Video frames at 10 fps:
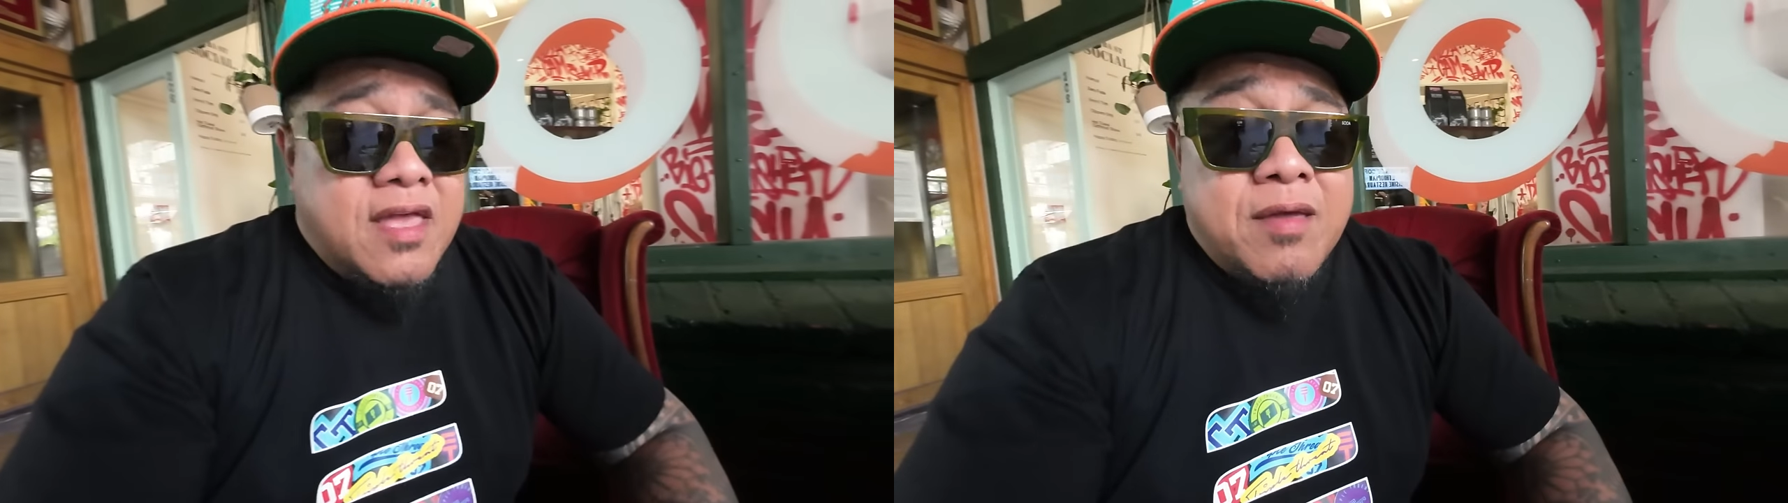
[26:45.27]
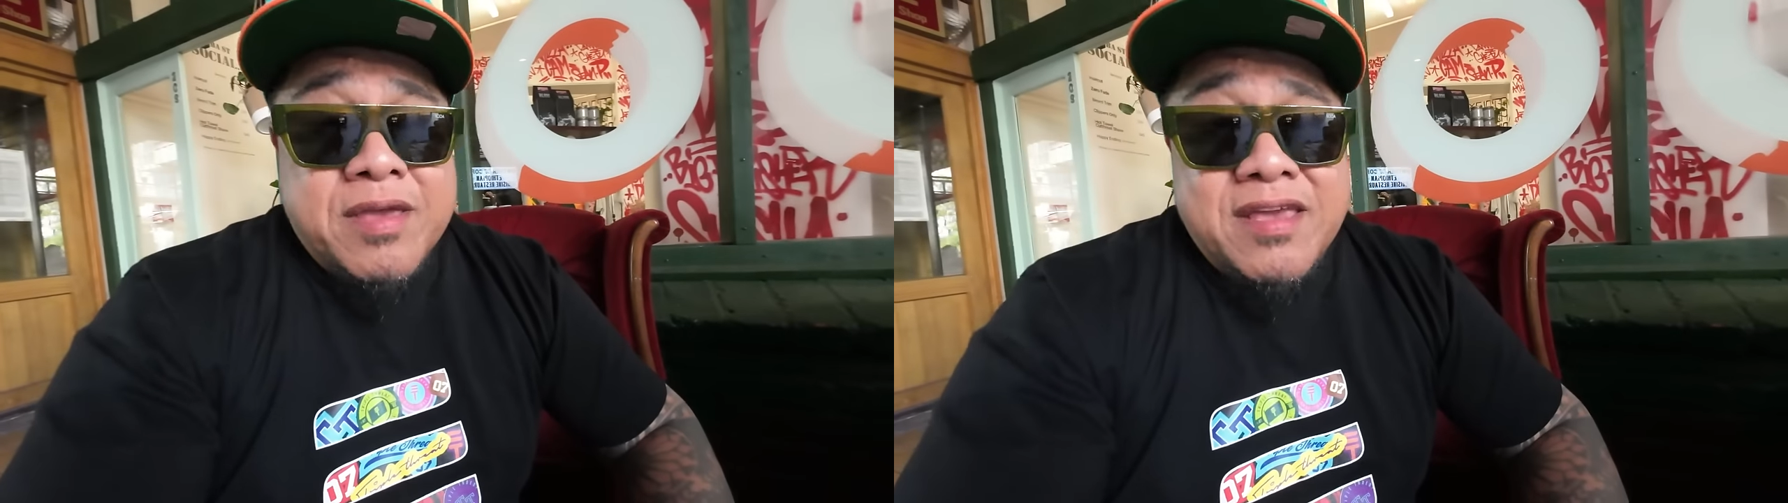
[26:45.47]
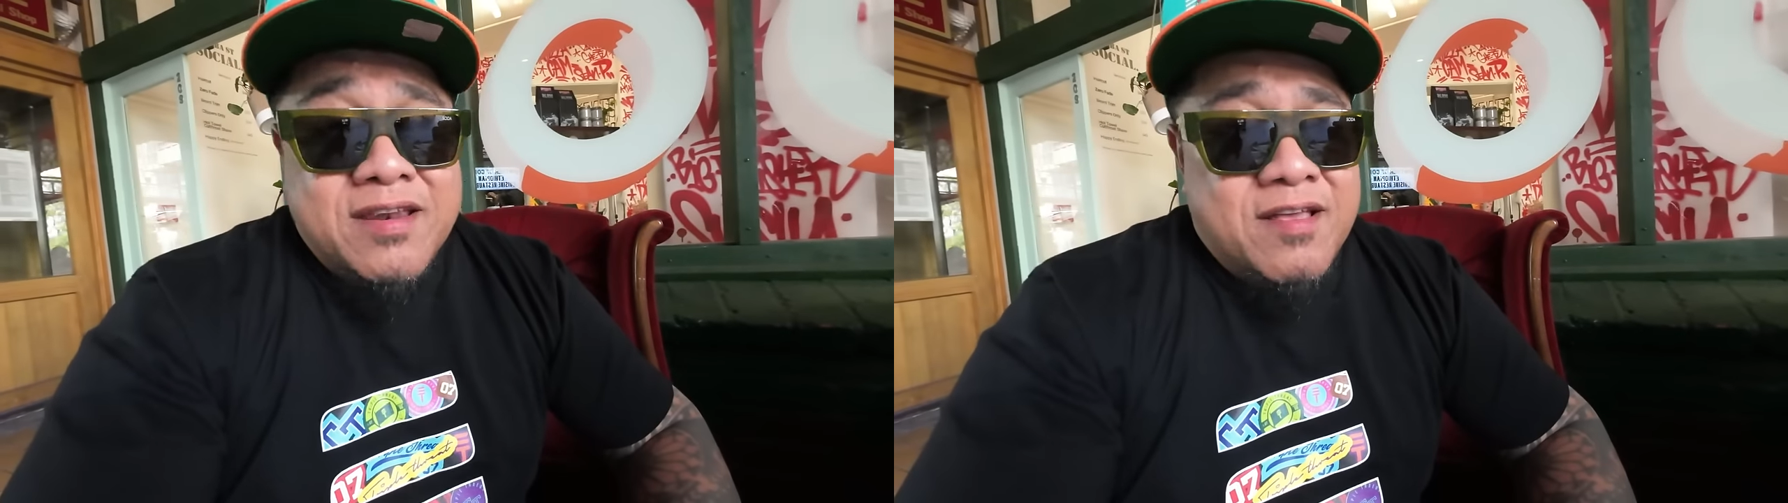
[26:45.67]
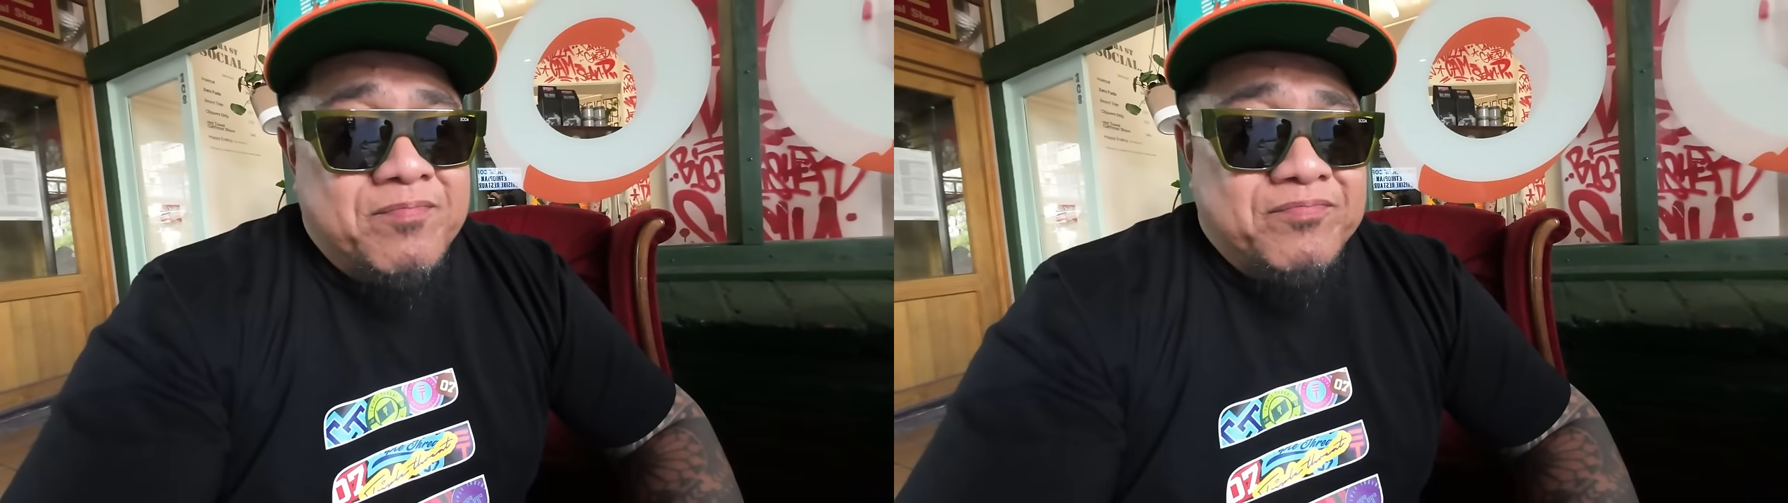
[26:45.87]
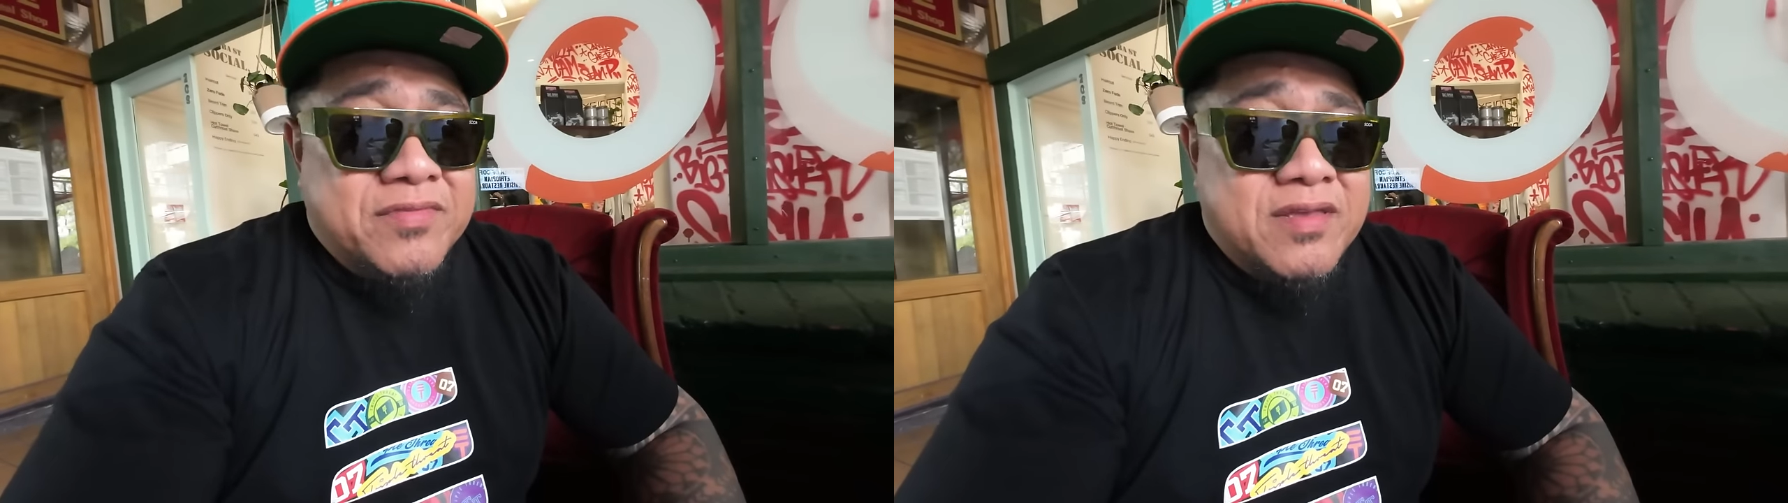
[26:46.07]
I mean,
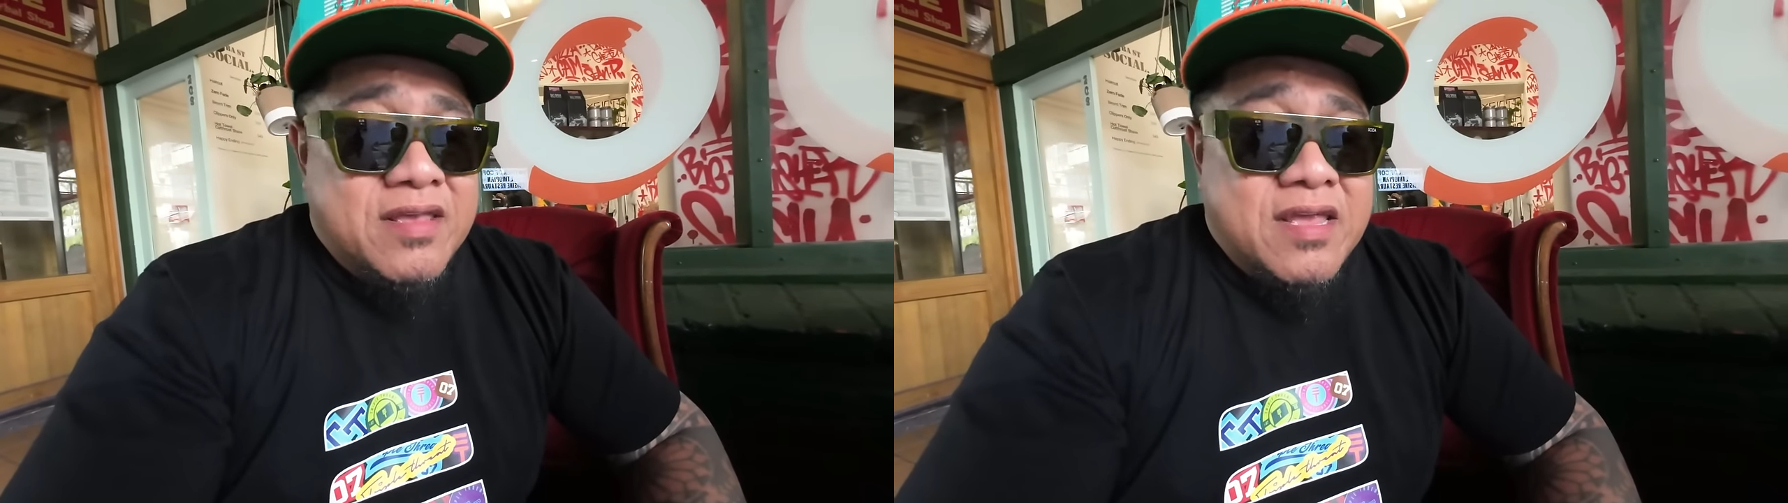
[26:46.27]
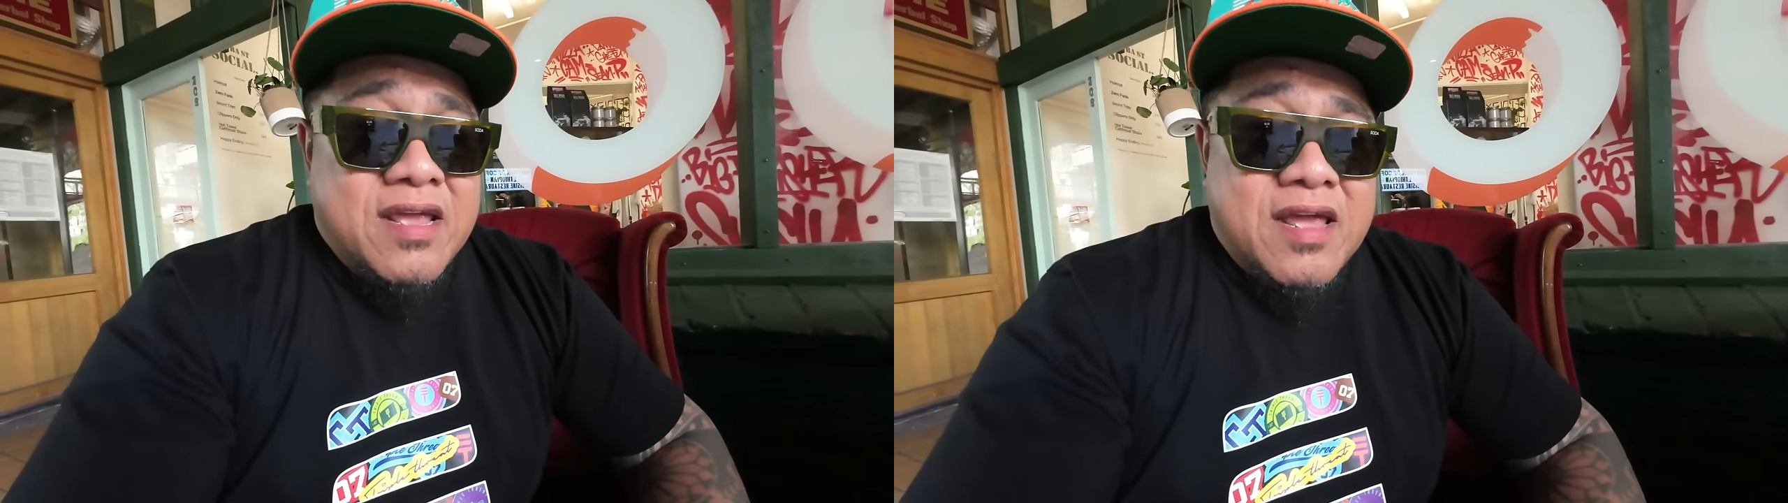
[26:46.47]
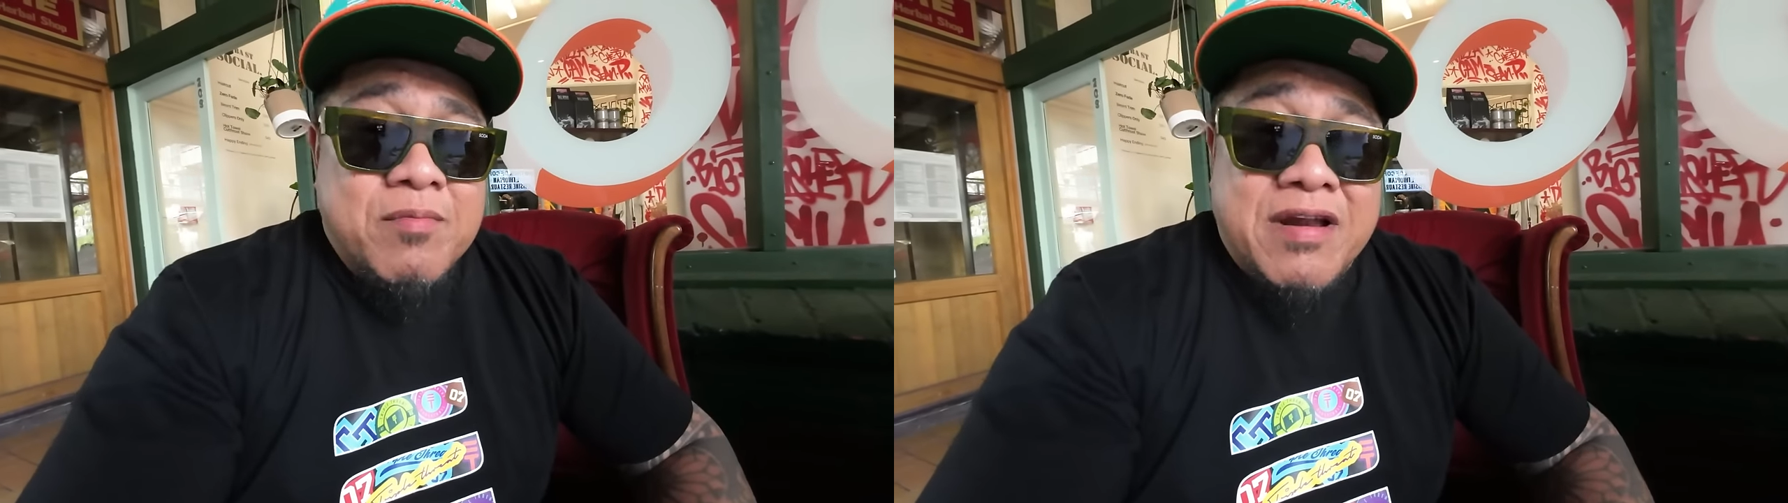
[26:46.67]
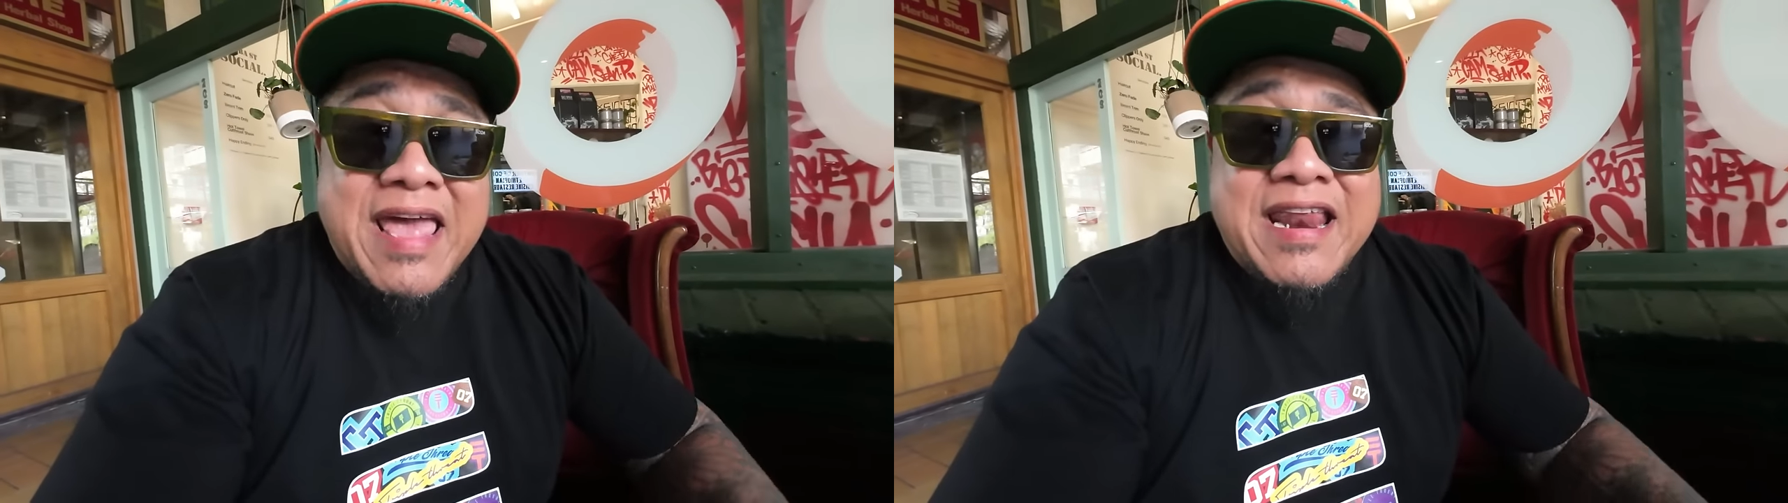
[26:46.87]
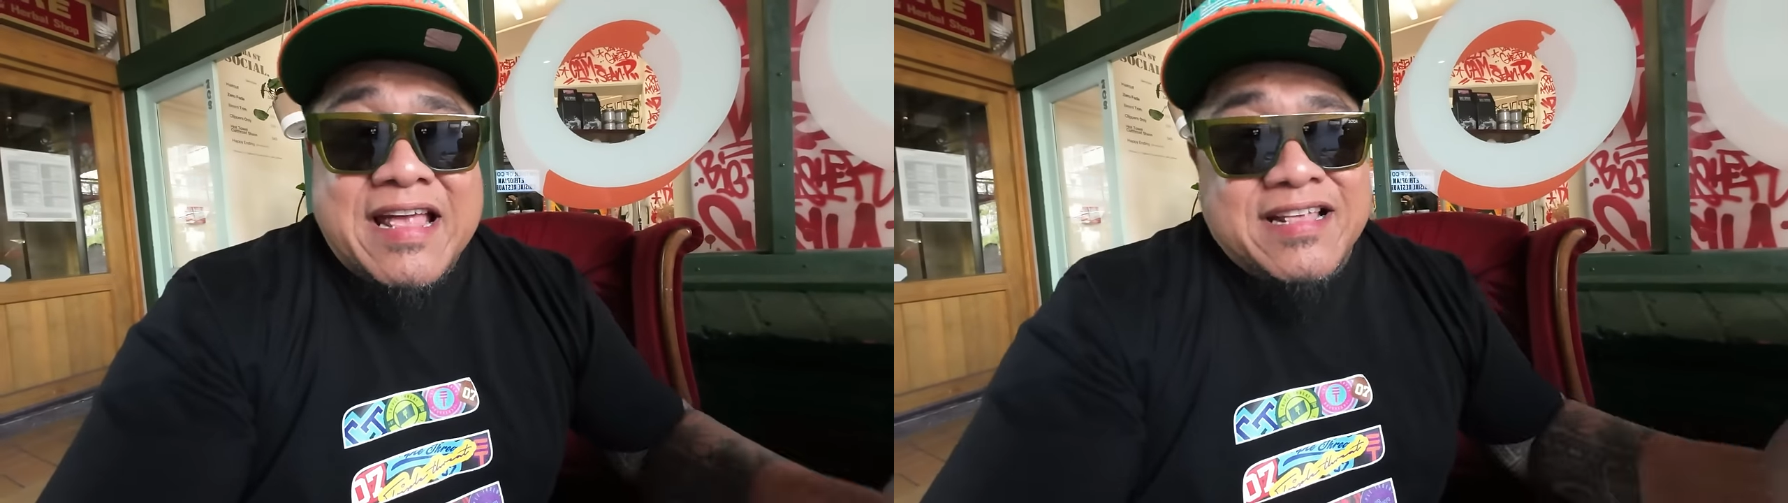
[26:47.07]
I'm
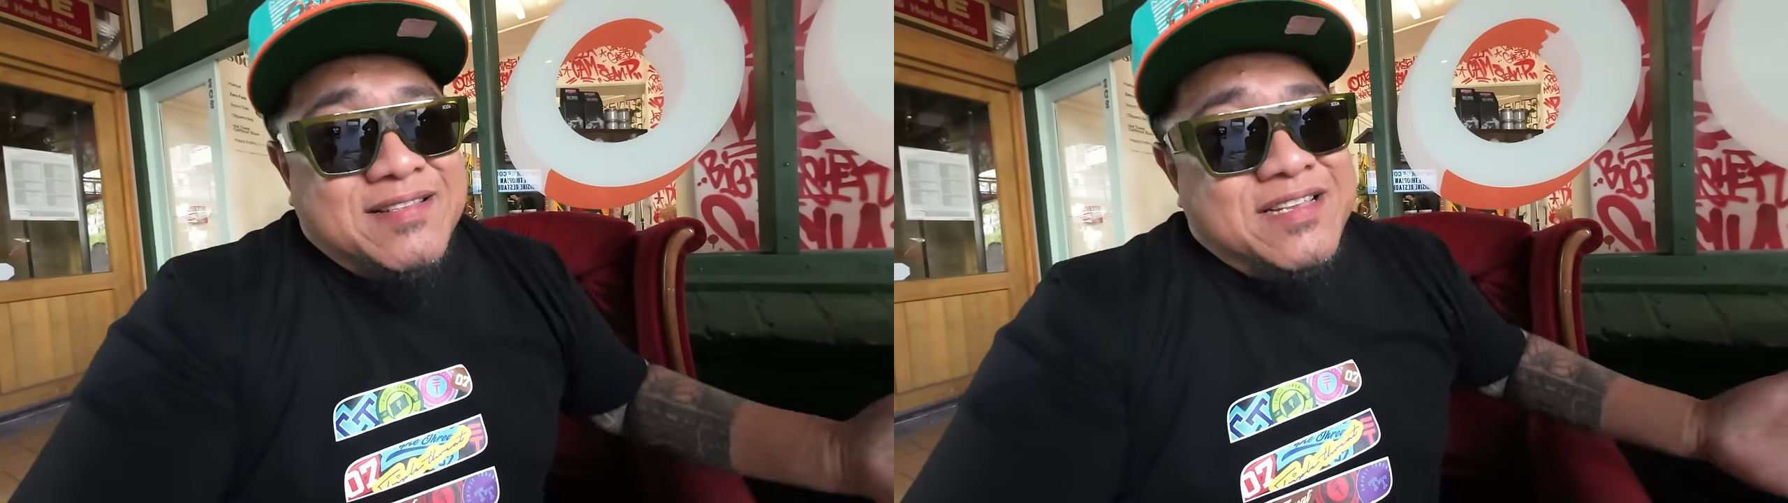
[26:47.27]
glad I